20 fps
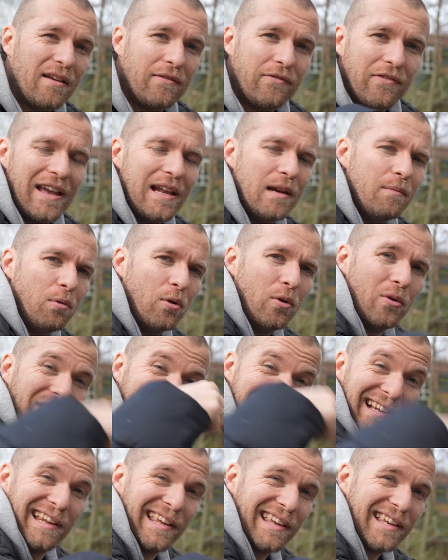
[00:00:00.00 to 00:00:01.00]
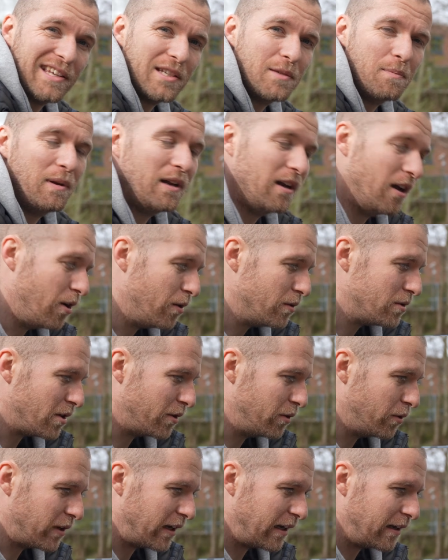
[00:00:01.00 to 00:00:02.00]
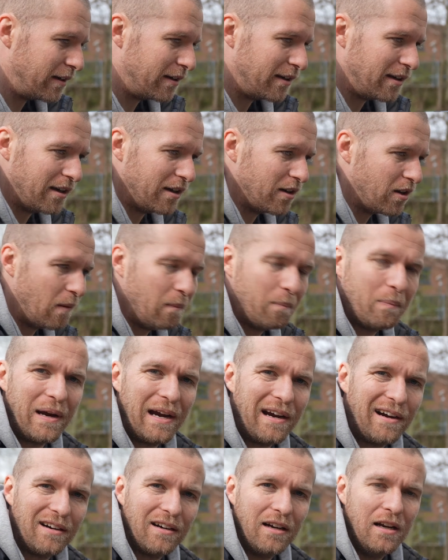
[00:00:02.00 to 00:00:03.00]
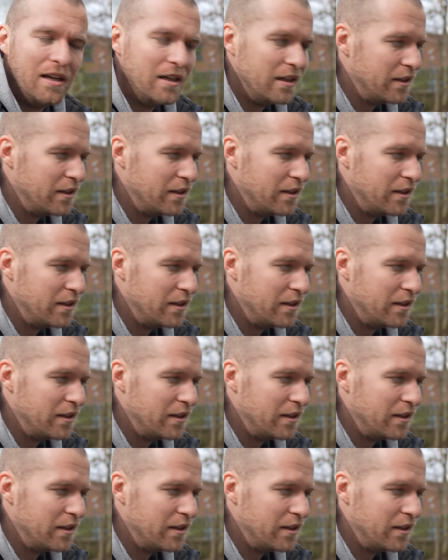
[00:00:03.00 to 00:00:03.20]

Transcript: available. The link is below, so you can compare